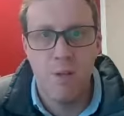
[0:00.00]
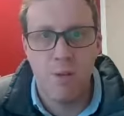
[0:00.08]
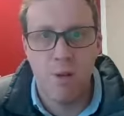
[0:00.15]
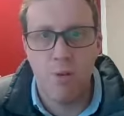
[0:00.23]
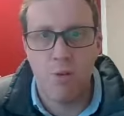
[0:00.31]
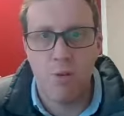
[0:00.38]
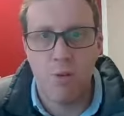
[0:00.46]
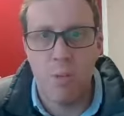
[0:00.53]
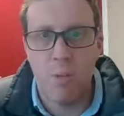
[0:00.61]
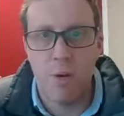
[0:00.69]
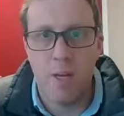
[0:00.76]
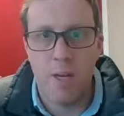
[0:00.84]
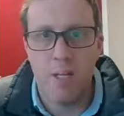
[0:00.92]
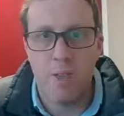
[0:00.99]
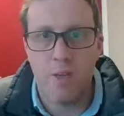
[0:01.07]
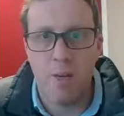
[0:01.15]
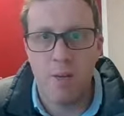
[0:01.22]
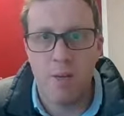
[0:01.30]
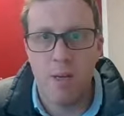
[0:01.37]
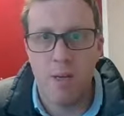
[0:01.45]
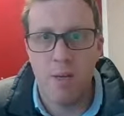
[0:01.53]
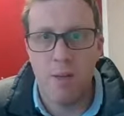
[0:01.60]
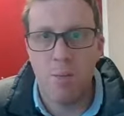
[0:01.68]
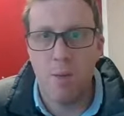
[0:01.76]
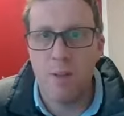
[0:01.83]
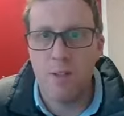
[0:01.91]
Don't grumble against one
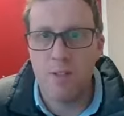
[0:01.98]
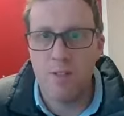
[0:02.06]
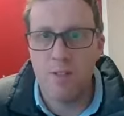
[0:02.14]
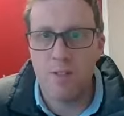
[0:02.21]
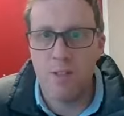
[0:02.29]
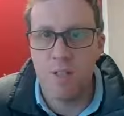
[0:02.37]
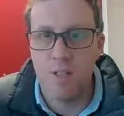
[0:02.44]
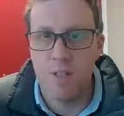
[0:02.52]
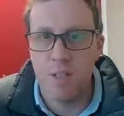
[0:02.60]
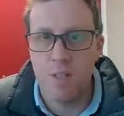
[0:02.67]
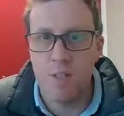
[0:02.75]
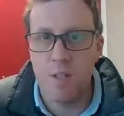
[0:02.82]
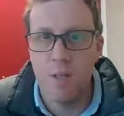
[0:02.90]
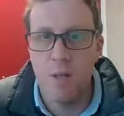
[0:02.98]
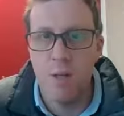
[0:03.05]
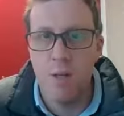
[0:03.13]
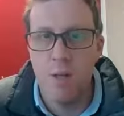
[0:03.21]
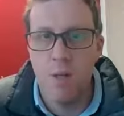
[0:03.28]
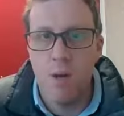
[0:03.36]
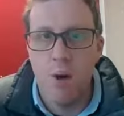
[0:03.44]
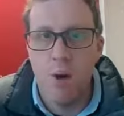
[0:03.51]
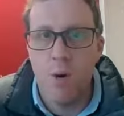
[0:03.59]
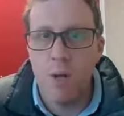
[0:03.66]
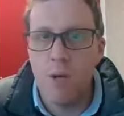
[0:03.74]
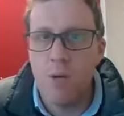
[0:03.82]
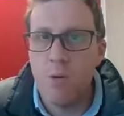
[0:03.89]
another, brothers and sisters,
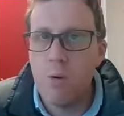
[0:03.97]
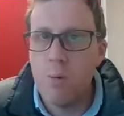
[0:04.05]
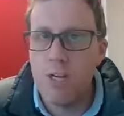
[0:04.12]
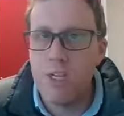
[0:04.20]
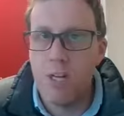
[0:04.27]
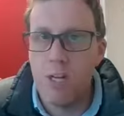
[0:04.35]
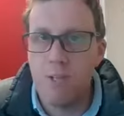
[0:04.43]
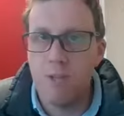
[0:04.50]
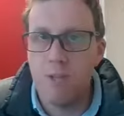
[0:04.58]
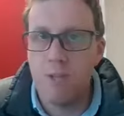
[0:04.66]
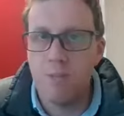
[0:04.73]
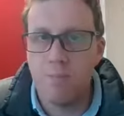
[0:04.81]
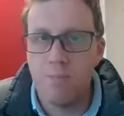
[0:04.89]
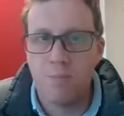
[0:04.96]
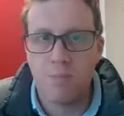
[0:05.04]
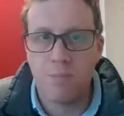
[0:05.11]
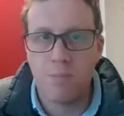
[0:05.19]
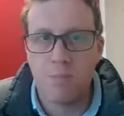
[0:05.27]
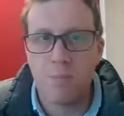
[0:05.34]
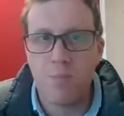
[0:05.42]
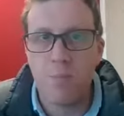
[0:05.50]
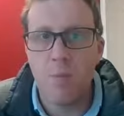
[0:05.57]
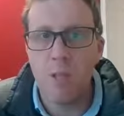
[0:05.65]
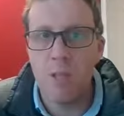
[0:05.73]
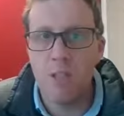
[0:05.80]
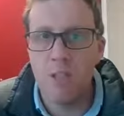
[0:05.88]
or you will be judged.
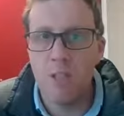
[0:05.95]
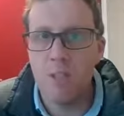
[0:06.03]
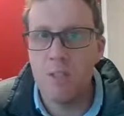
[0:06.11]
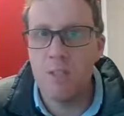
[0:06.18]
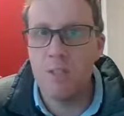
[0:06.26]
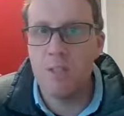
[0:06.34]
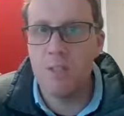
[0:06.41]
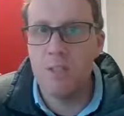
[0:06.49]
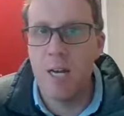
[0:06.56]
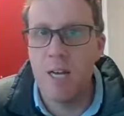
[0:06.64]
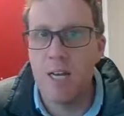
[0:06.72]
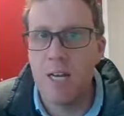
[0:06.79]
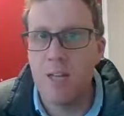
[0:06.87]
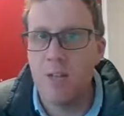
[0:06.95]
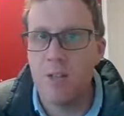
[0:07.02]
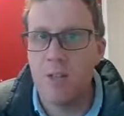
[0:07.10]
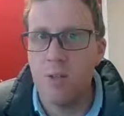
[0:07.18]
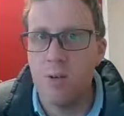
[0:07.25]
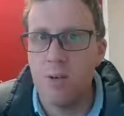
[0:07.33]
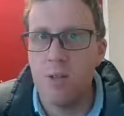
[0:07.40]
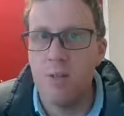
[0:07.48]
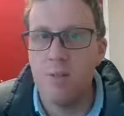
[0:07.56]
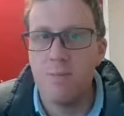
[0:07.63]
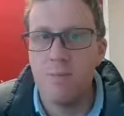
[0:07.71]
The judge is standing at the door.